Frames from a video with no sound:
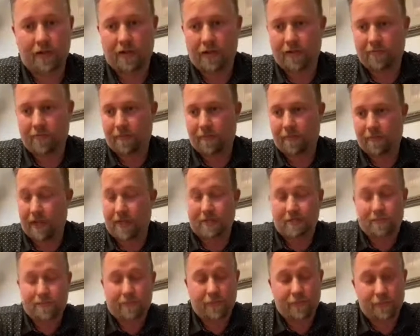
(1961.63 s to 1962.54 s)

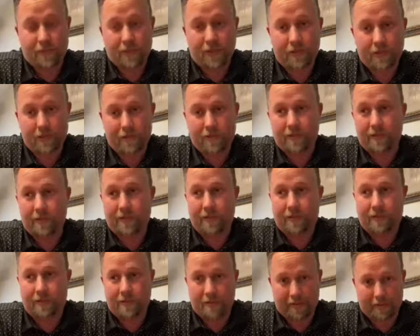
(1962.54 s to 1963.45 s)
I'm
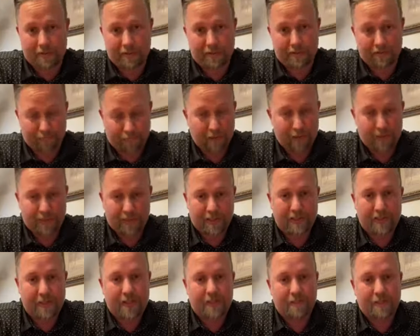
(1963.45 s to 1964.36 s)
shooting pretty
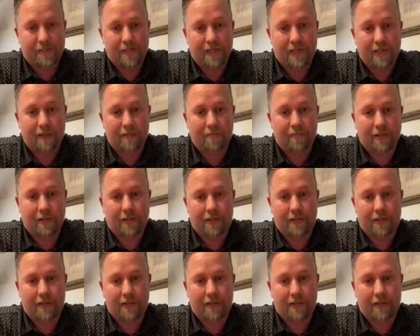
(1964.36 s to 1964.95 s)
much the same setup.